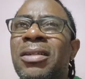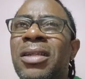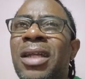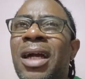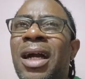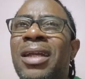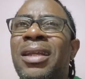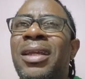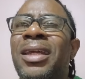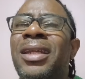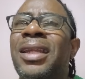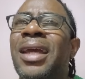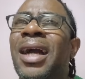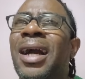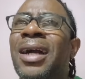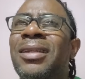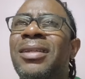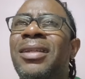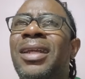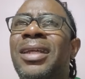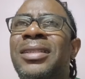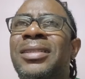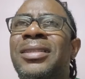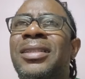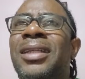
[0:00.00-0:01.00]
and get the
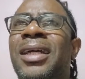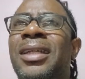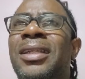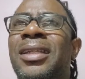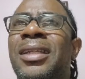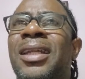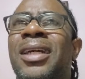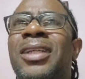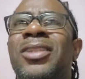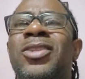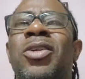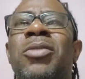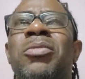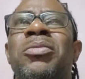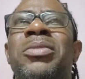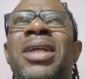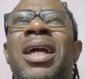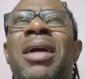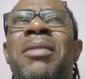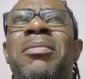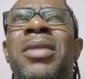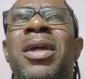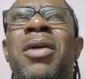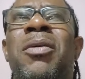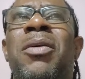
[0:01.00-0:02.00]
understanding, and
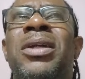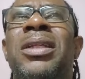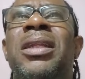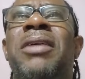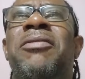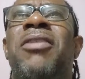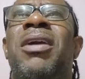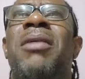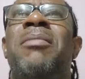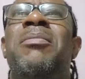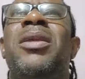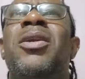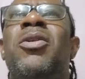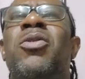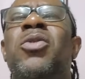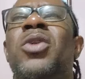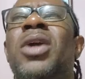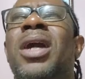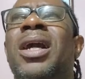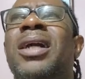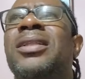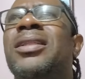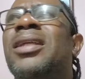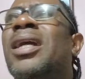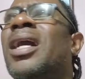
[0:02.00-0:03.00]
sometimes I wonder if me
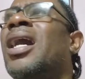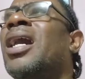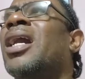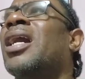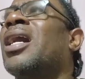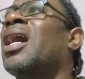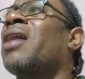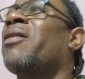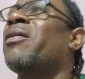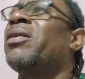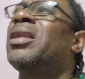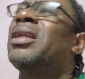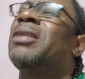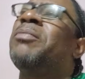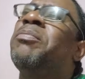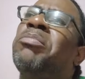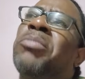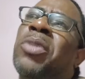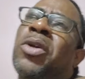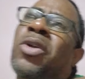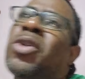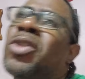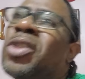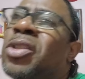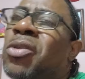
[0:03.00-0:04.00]
uno attack or the
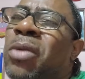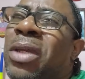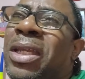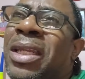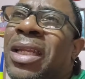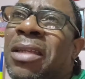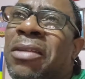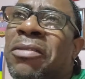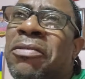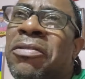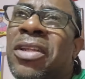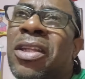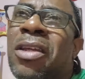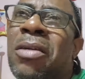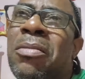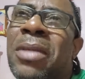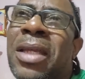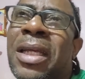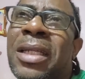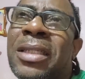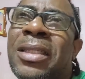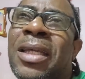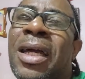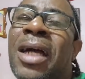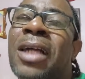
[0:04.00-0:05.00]
person in the video me
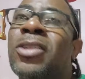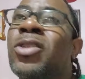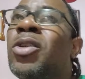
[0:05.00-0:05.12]
attack.